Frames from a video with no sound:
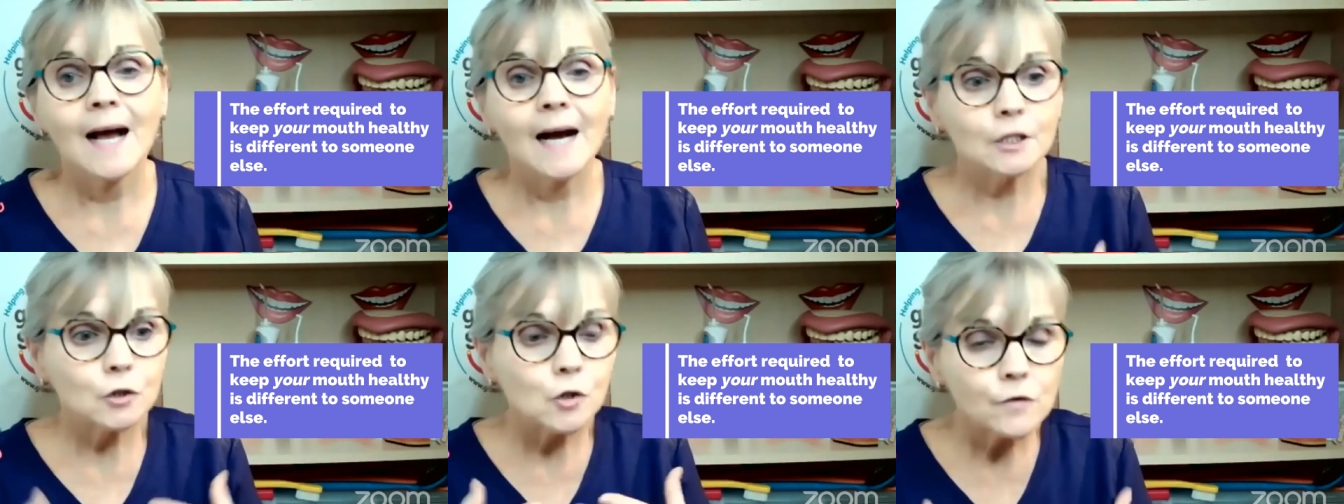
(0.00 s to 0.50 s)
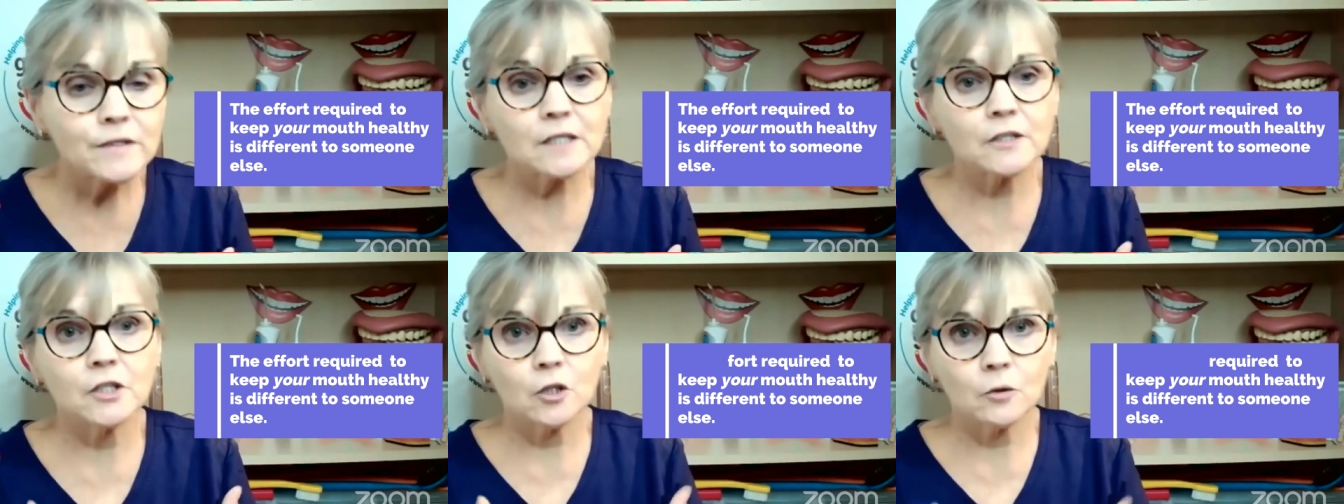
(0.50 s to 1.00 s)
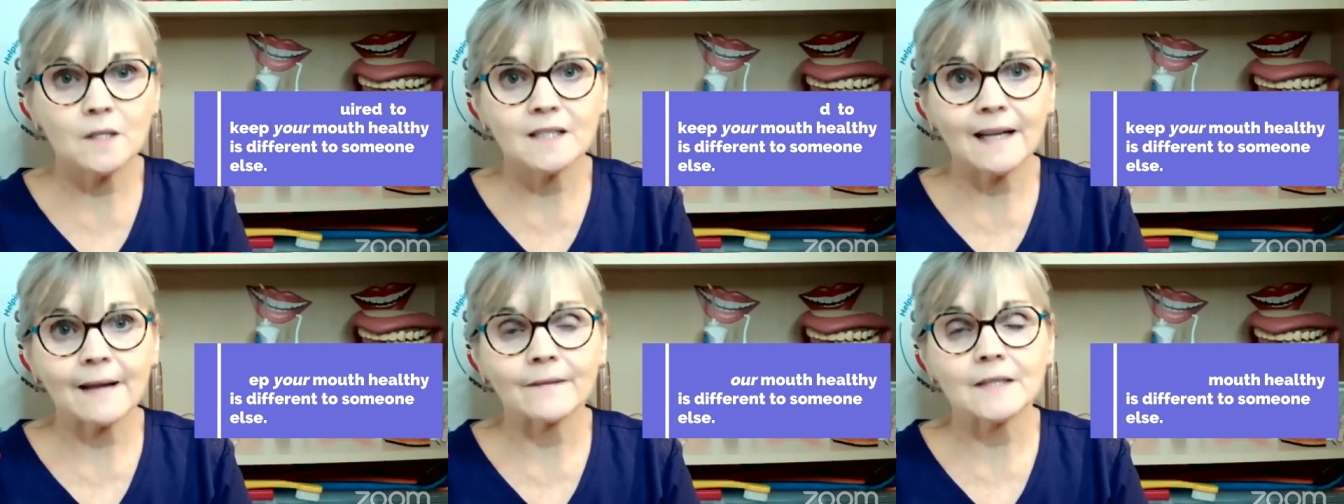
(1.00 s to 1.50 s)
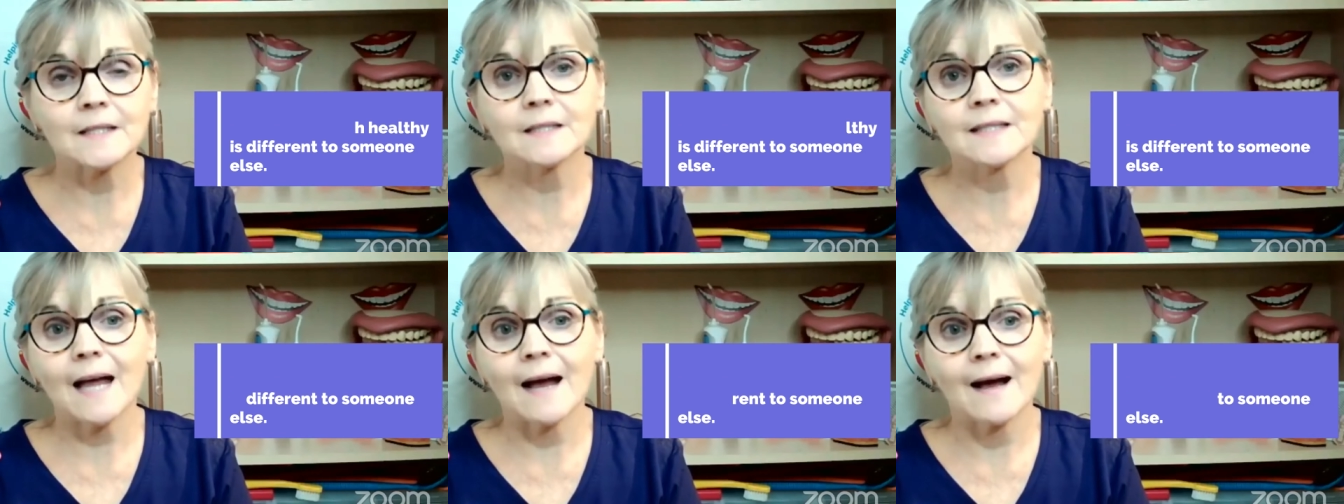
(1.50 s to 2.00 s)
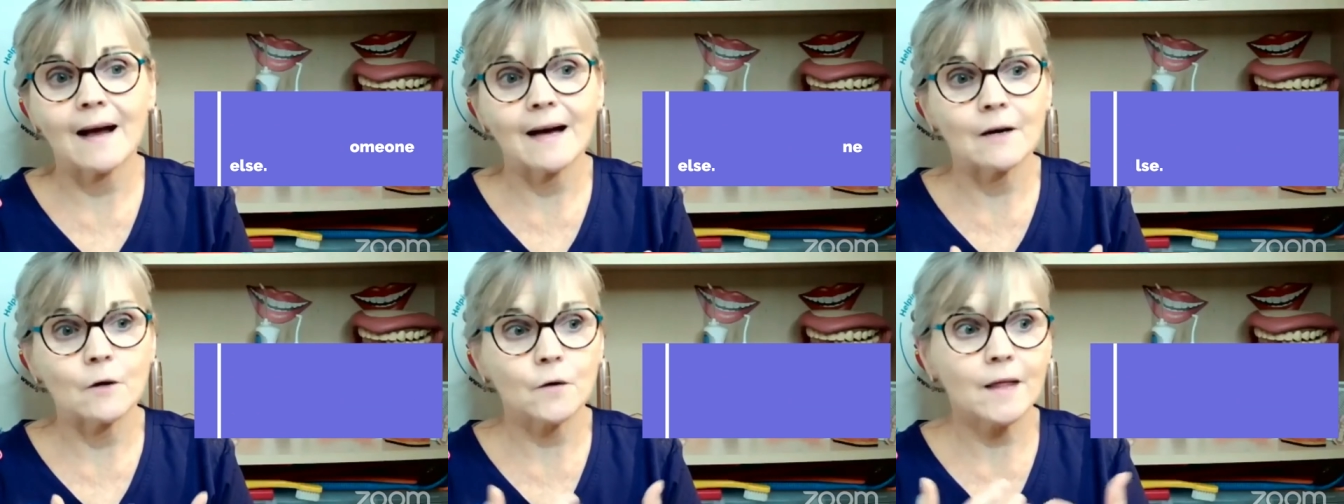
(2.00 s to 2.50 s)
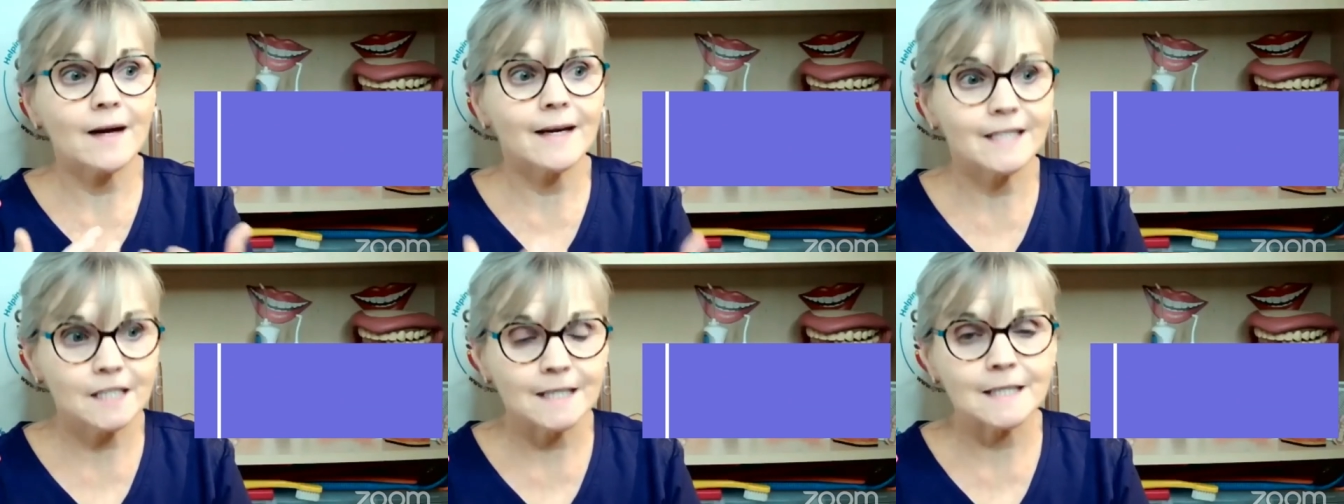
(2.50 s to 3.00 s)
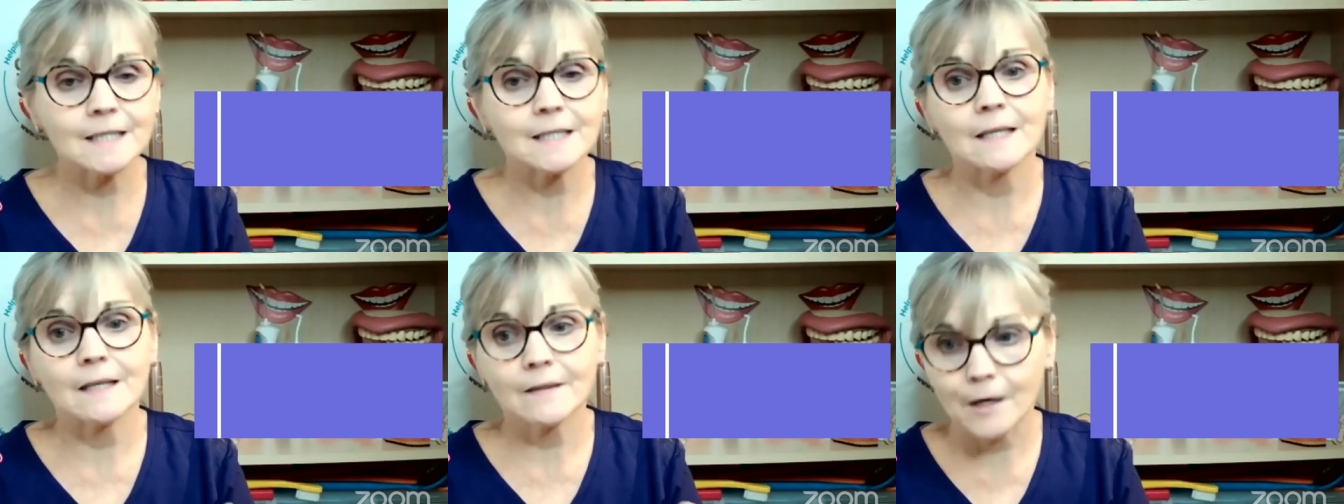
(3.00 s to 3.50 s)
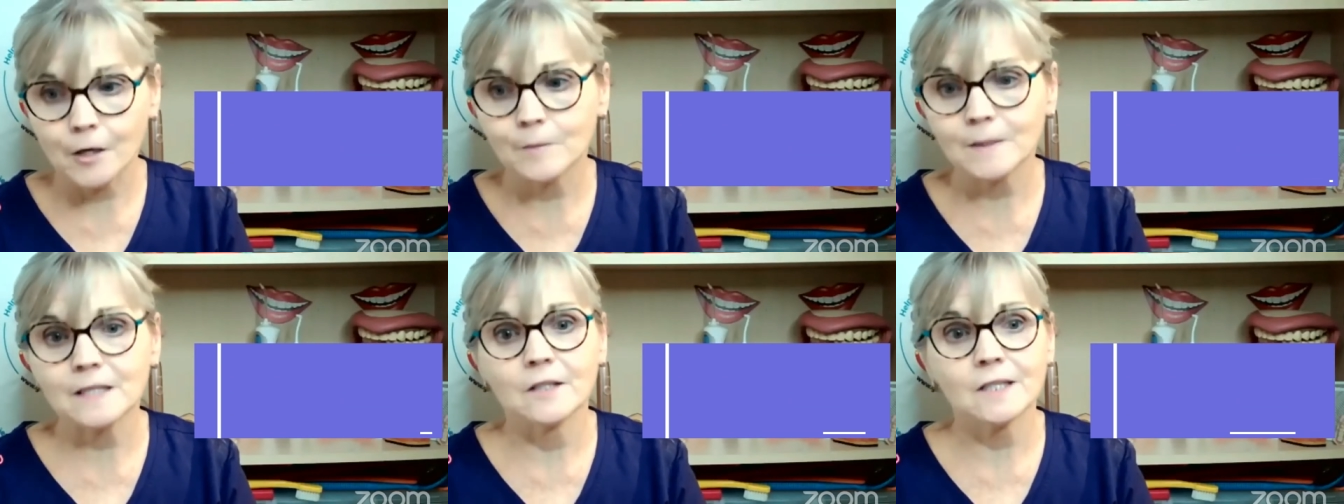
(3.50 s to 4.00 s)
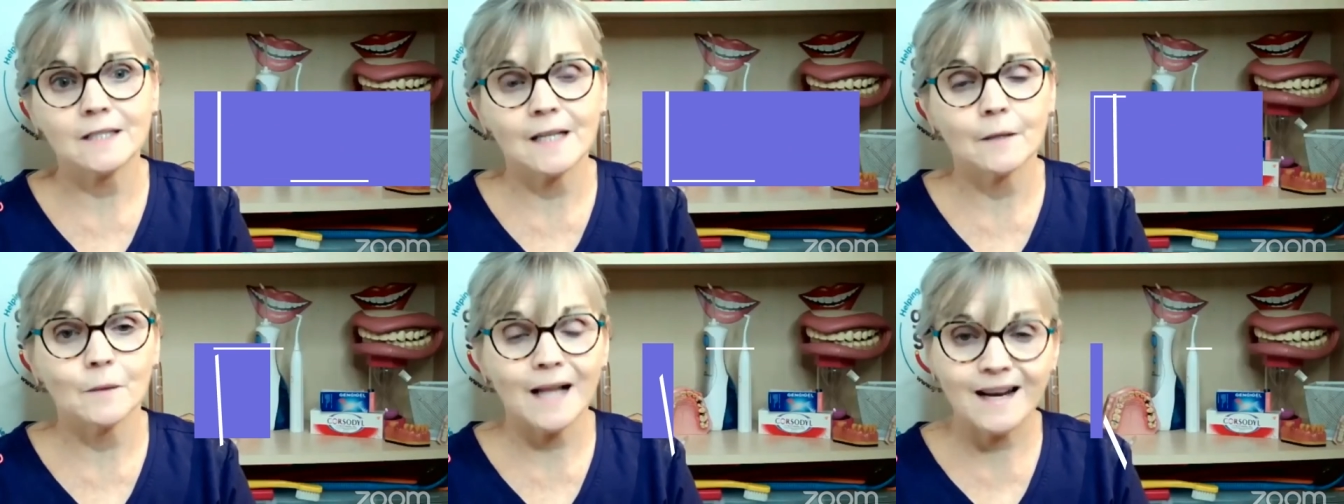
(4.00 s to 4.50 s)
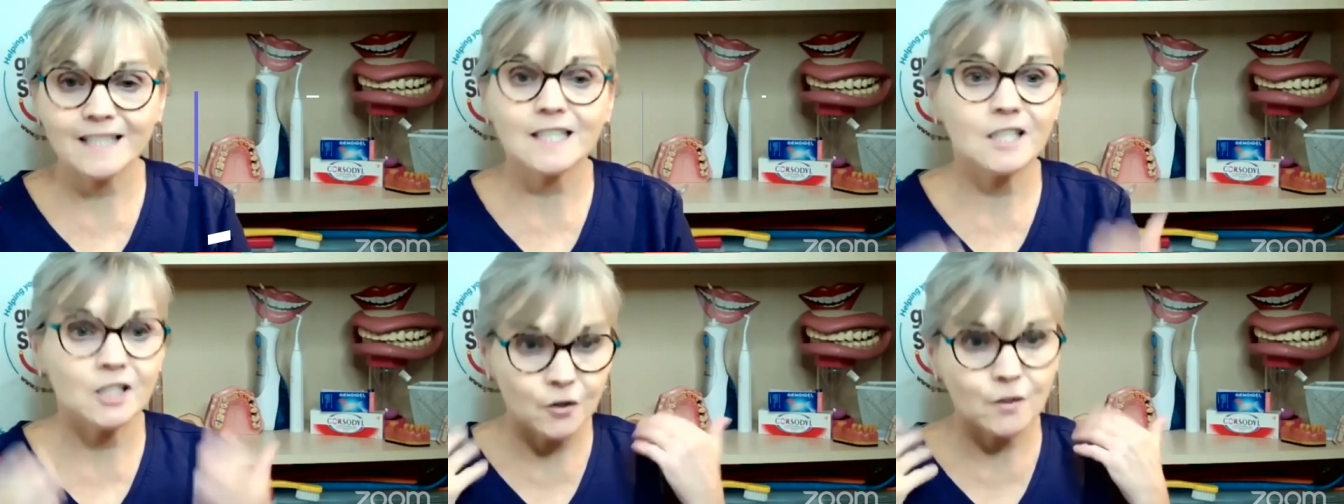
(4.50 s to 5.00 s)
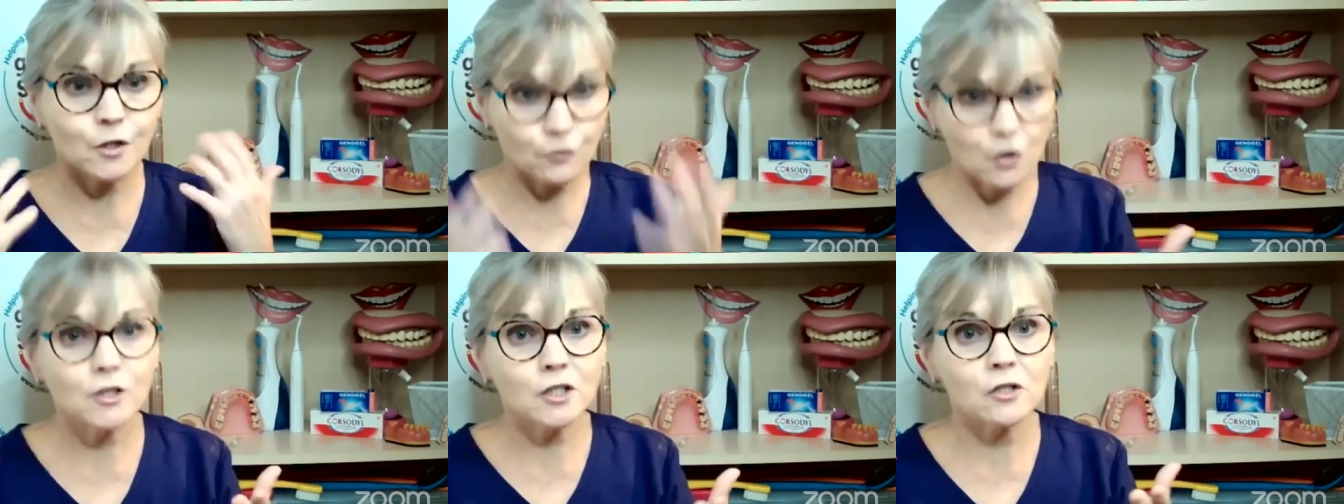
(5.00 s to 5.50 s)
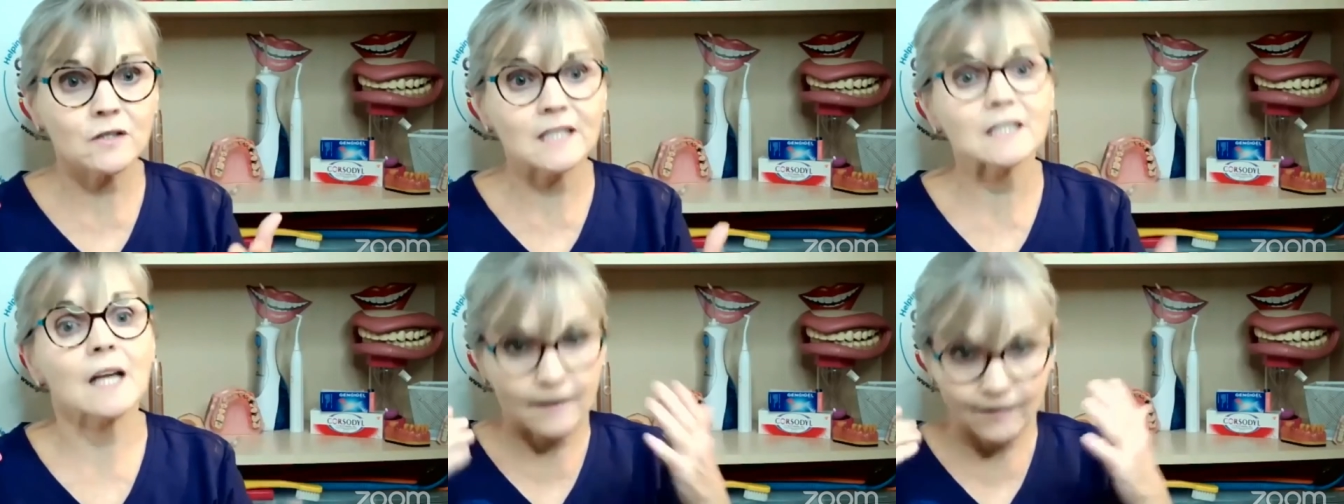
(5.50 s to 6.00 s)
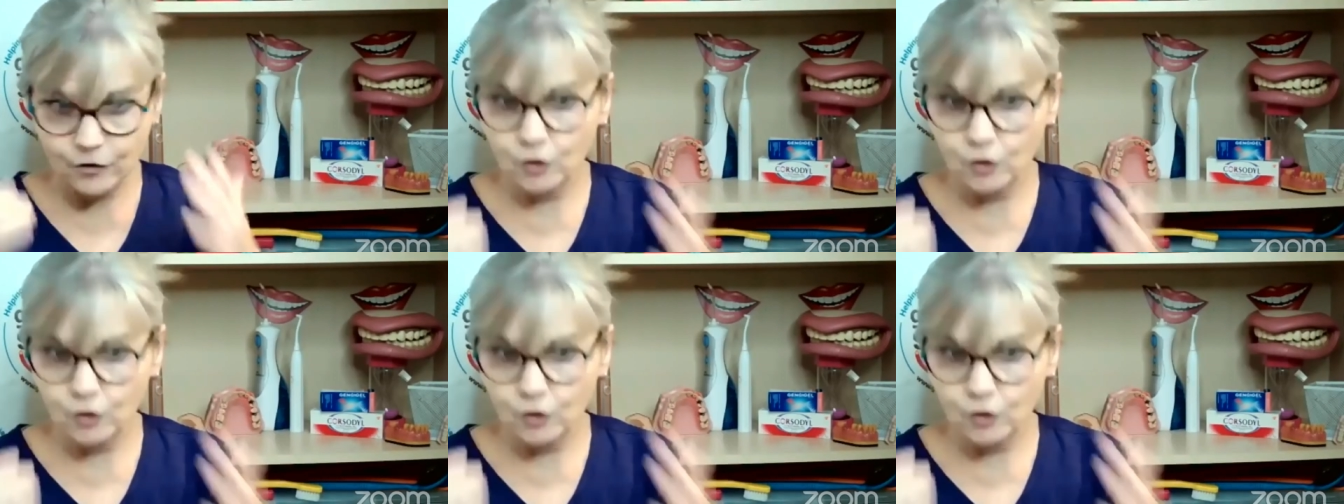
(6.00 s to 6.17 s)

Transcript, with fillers: And all of a sudden you go to the dentist uh, or the hygienist therapist and they're saying, well, actually, you know, you've got to do this and you've